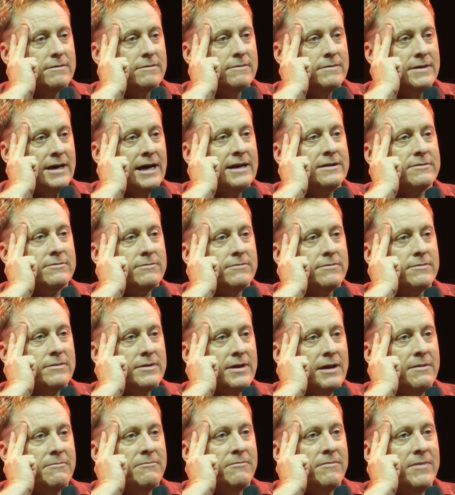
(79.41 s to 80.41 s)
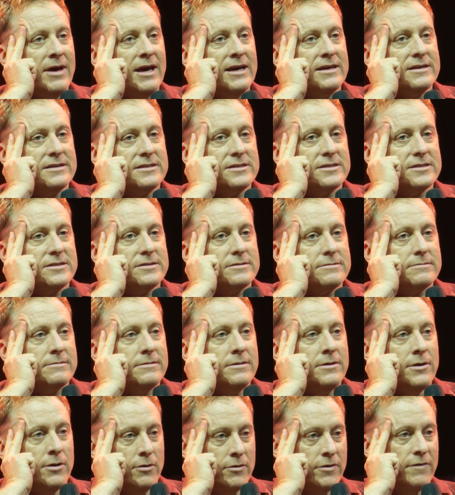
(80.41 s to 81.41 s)
that that
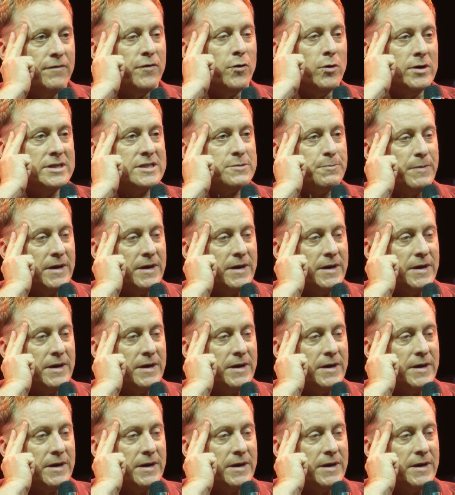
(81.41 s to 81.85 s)
makes you know the voice